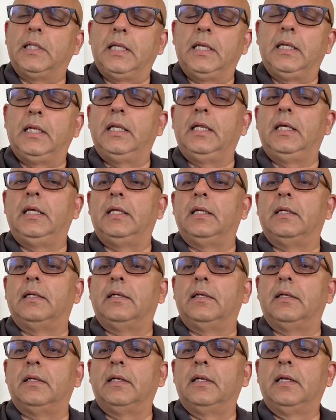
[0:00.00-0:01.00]
they
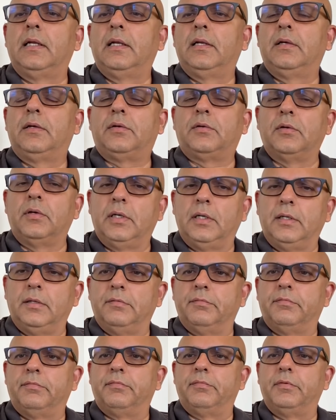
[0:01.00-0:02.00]
need to
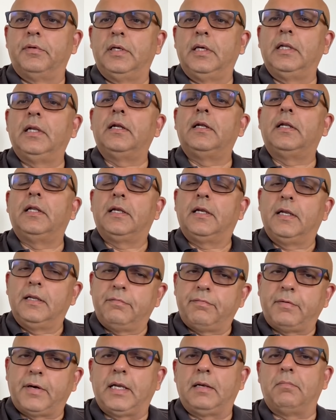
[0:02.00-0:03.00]
live in a
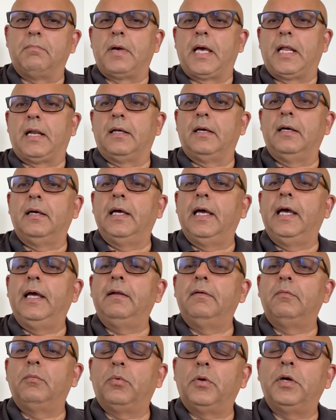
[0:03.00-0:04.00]
dignified manner,
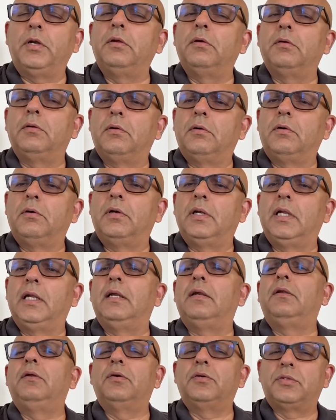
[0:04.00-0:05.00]
and what you don't
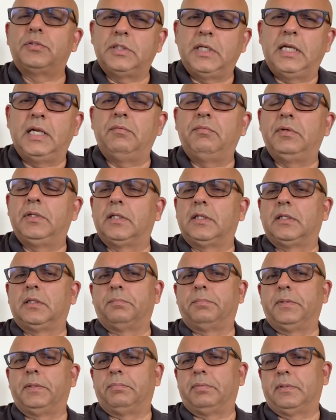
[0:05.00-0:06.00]
need, you share with other
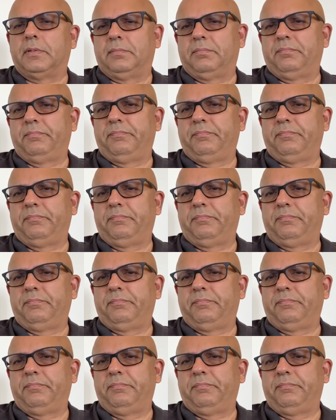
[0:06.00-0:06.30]
people.